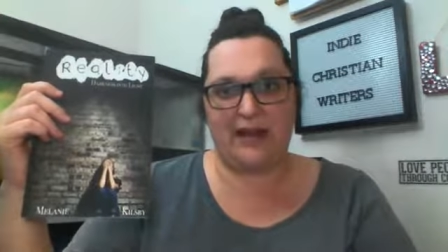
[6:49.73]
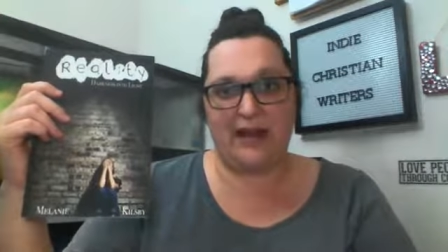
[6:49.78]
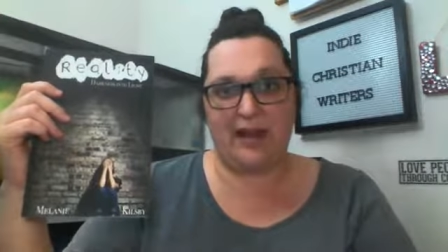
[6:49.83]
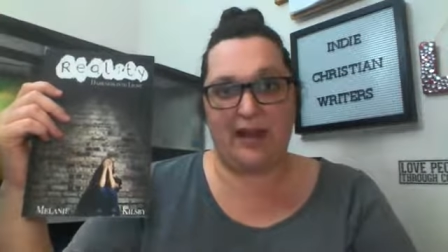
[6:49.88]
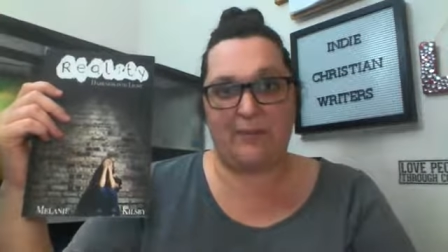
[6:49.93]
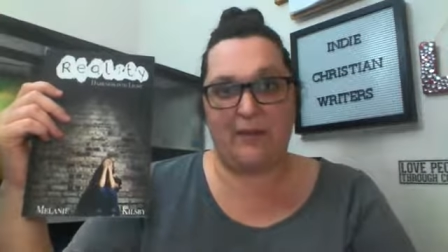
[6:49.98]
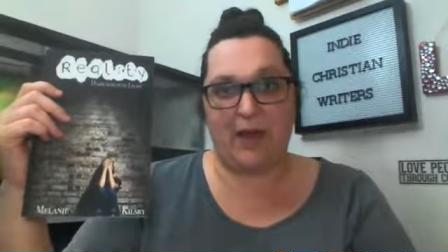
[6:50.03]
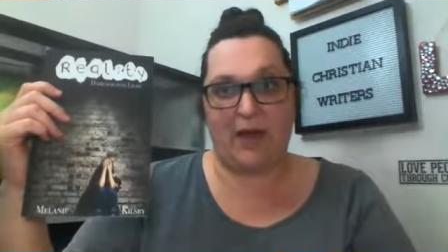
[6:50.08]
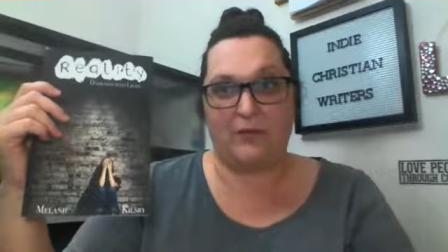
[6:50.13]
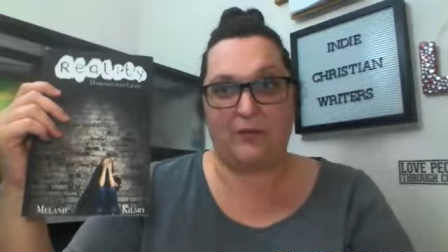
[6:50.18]

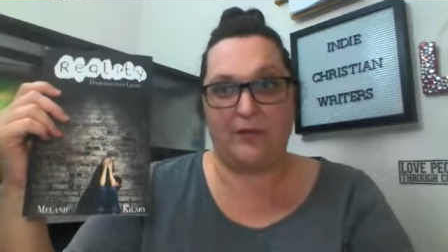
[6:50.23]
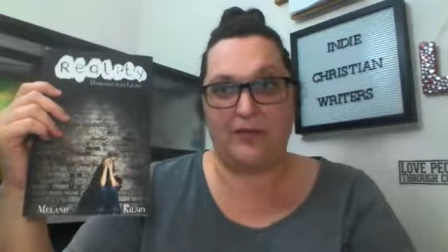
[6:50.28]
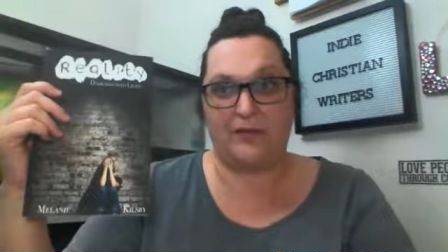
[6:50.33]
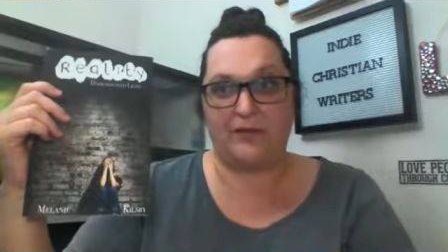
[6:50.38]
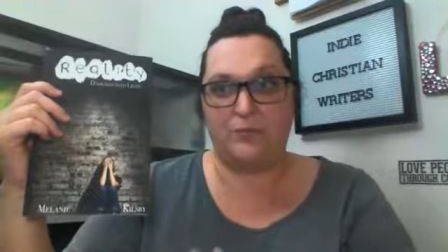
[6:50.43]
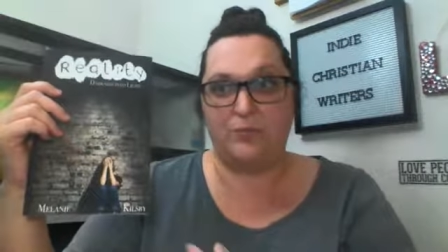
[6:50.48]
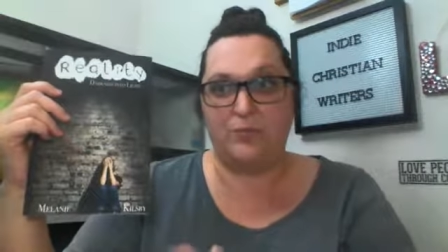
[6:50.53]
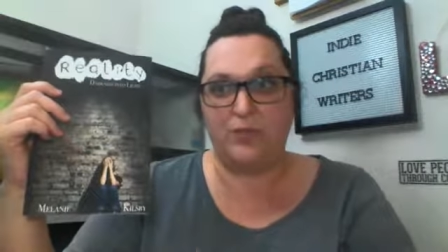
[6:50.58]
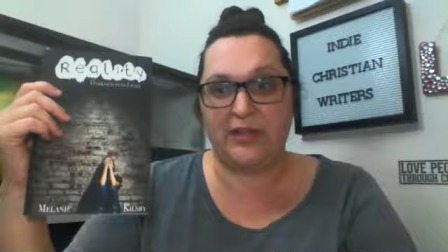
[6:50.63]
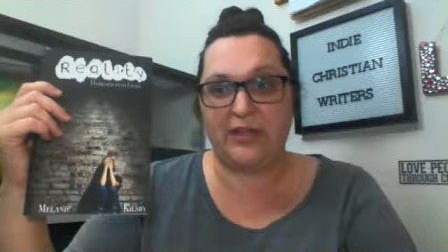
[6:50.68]
about these
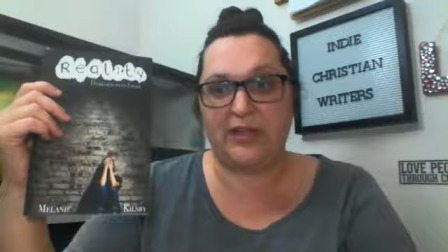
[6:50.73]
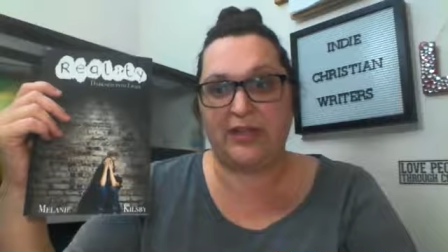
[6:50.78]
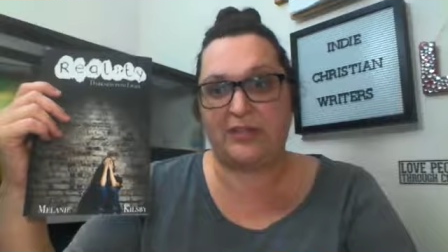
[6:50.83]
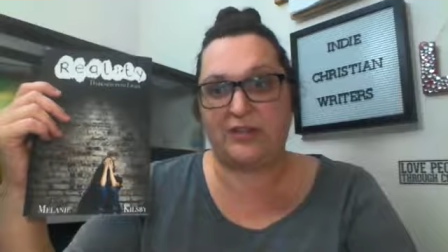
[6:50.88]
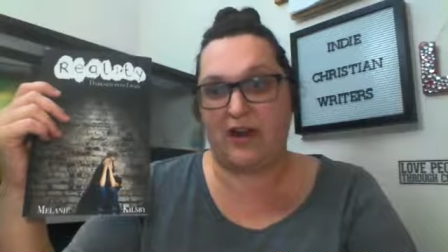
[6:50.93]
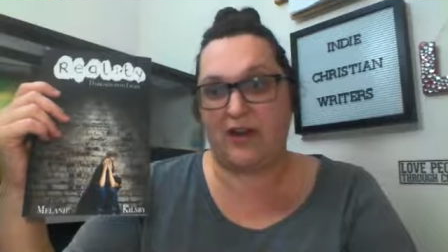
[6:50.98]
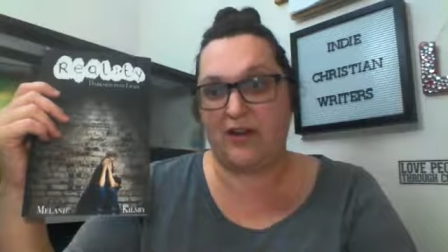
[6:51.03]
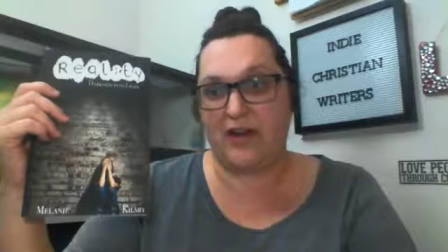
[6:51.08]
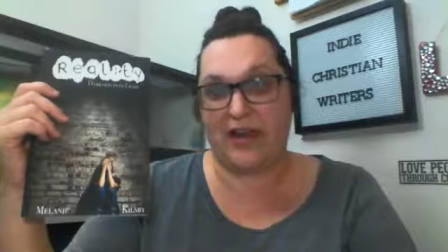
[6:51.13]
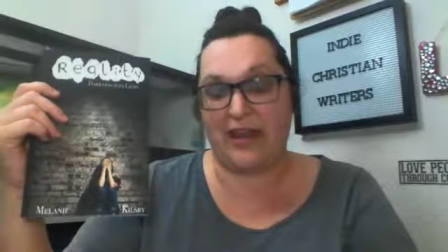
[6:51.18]
really
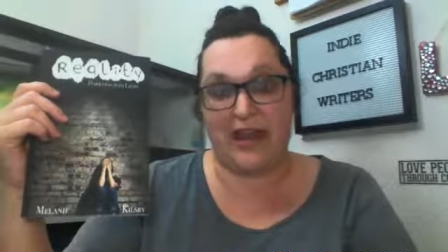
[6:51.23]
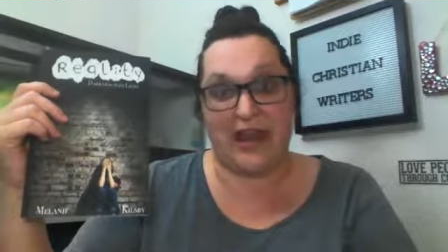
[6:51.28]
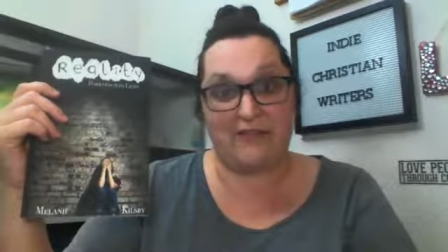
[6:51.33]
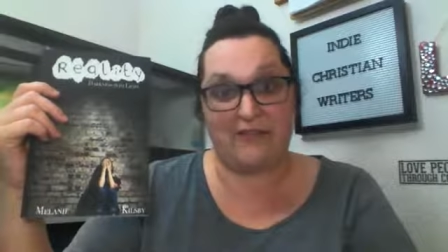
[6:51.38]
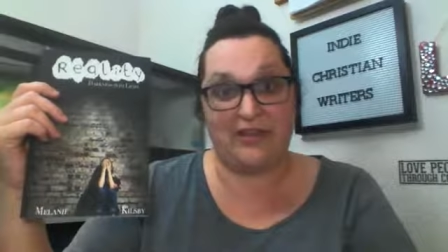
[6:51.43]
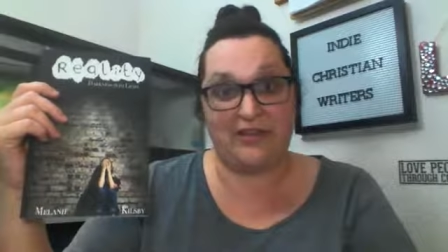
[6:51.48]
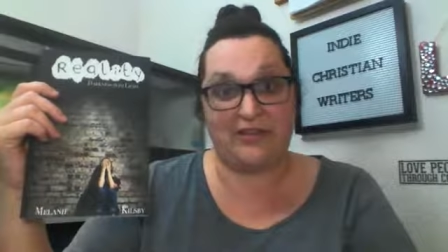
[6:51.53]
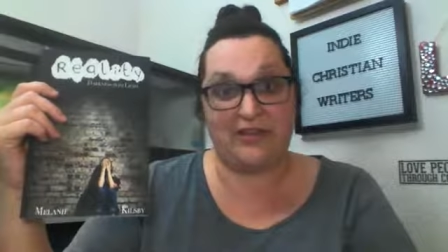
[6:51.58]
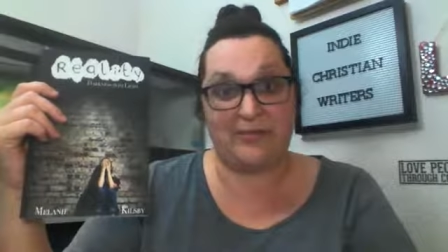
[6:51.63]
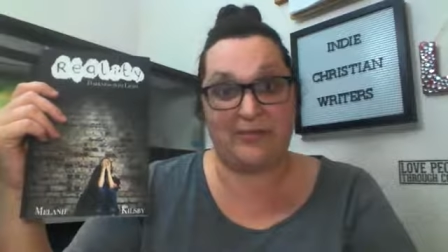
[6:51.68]
dark and
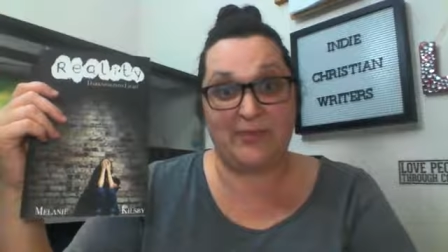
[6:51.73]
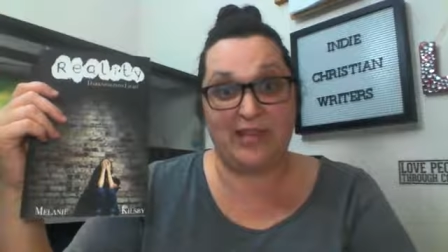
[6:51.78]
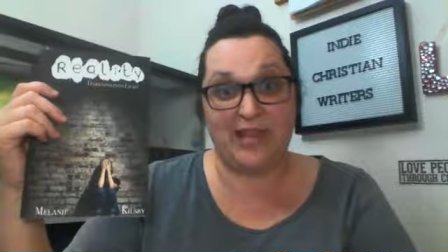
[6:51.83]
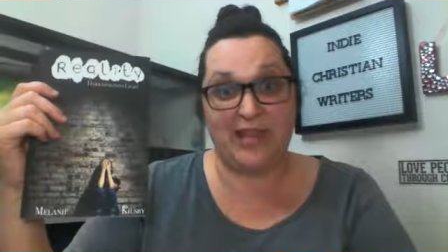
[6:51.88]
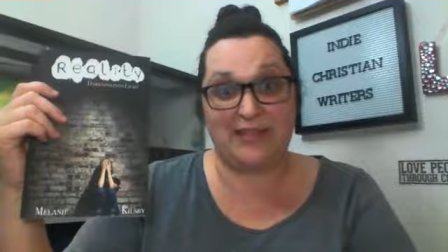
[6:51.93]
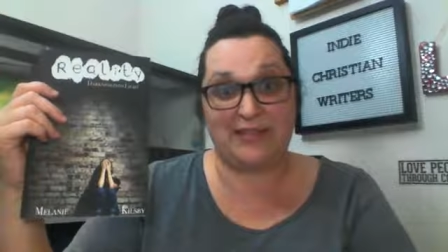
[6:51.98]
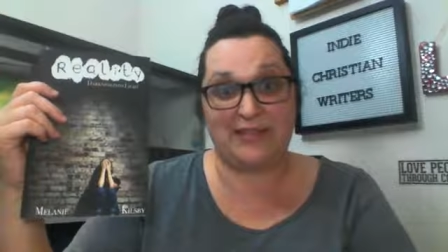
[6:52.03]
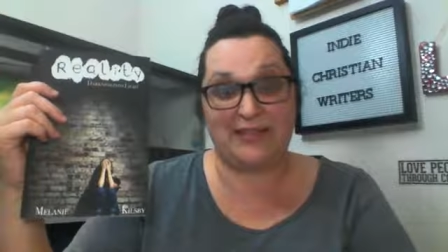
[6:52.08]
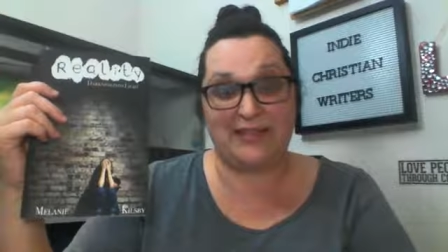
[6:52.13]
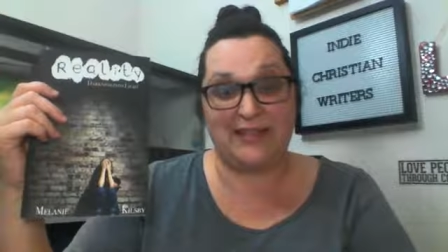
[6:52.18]
heavy
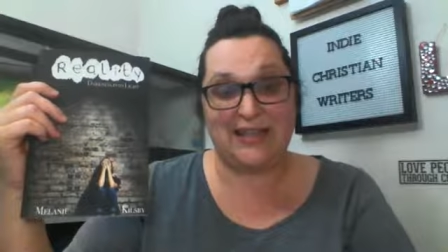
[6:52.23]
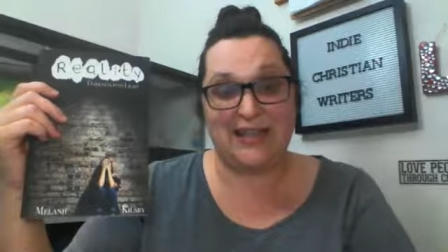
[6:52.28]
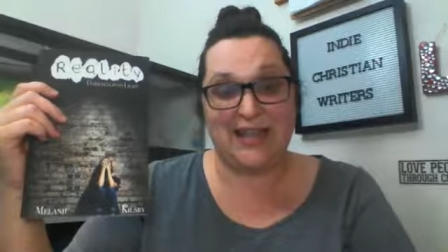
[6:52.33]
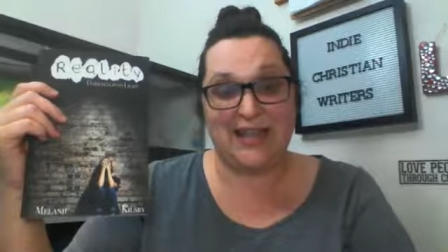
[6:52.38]
subjects